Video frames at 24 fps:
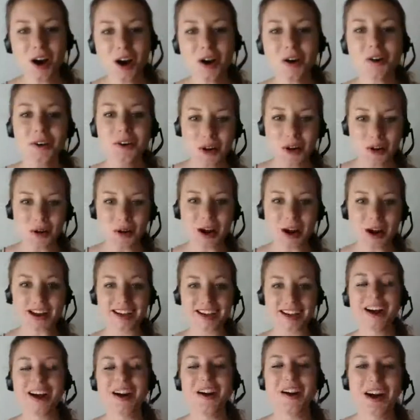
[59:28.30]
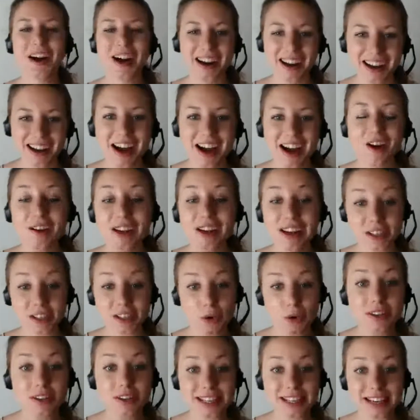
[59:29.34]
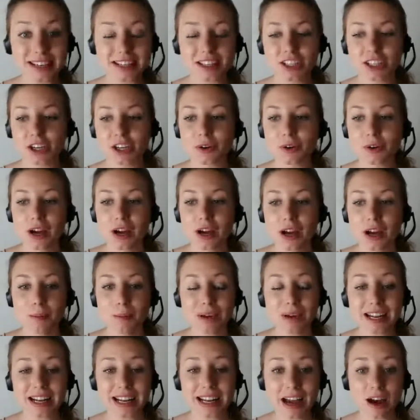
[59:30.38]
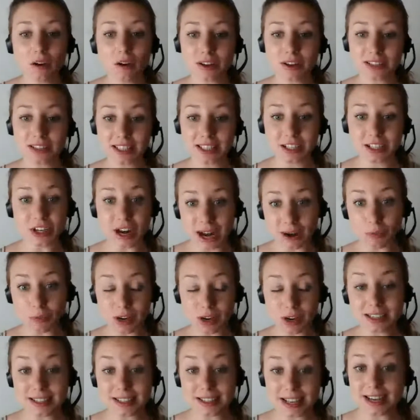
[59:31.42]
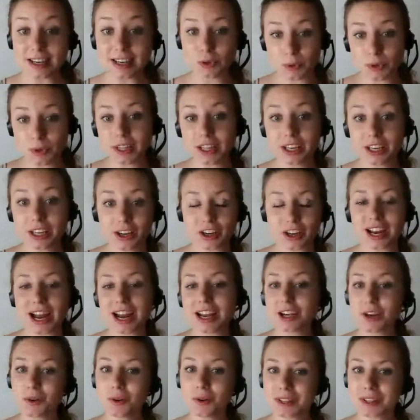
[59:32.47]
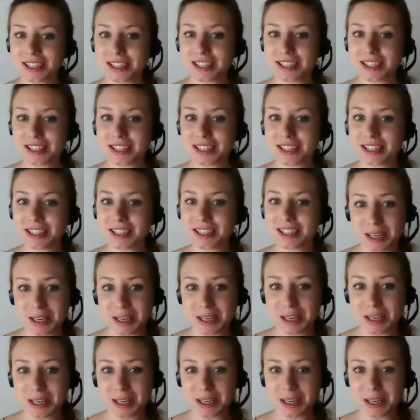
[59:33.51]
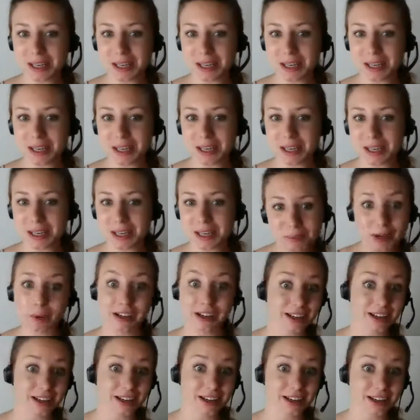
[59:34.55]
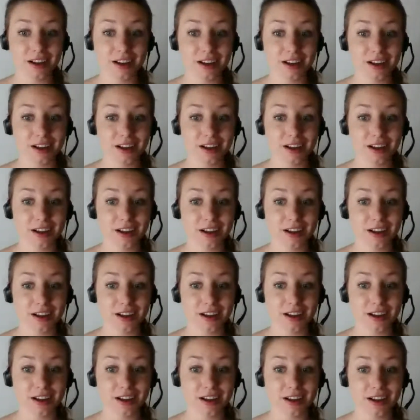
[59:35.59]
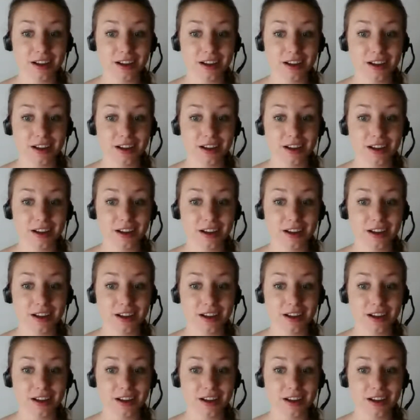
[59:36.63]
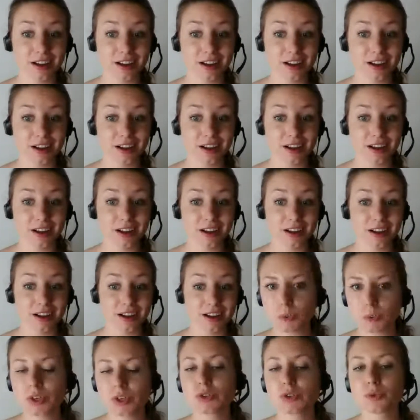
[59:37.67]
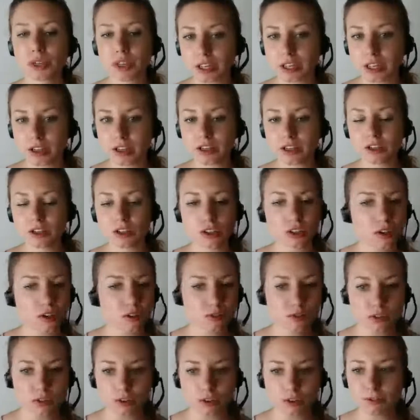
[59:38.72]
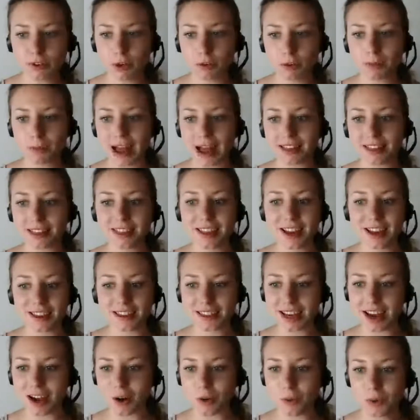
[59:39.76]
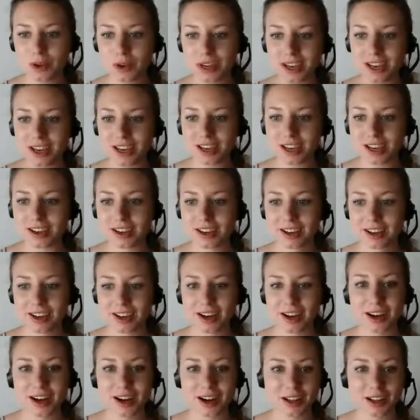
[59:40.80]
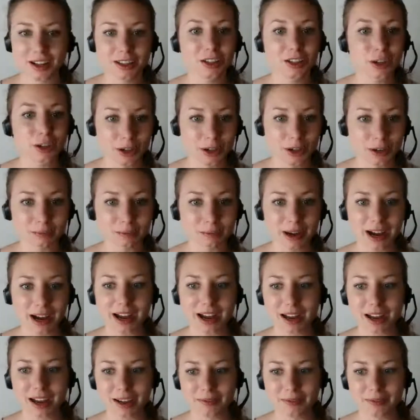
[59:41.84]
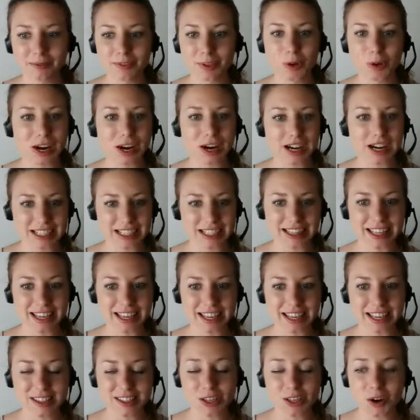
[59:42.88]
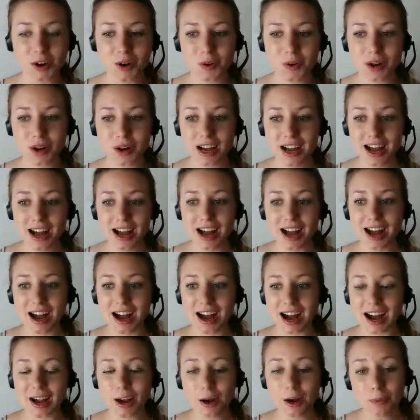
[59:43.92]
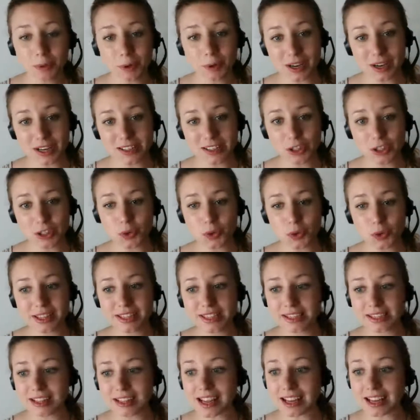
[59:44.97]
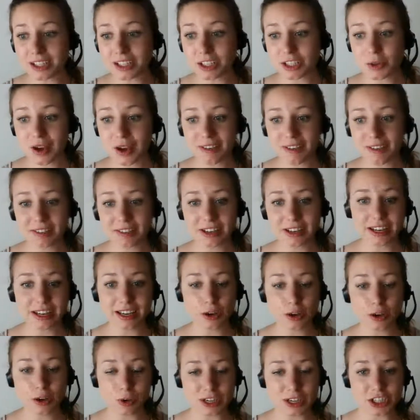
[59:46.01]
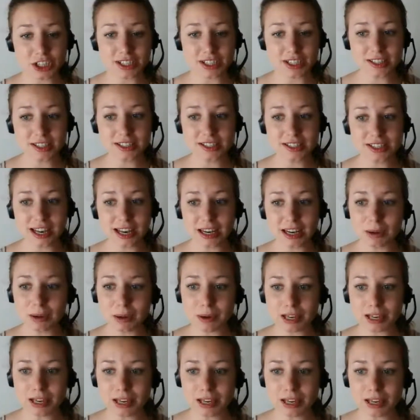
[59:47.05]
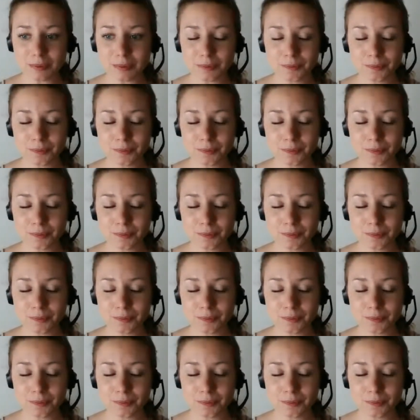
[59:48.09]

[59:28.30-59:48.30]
Oh no, I know. Okay, so I'll send it to you. But anyhow, Caesar, I want to say it's really good. I know it seemed like making corrections, and we were, but it's like overall it was really good. So don't feel bad. That's how we learn, by correcting things. So I hope you guys enjoyed this class. Do you have any questions? Anybody?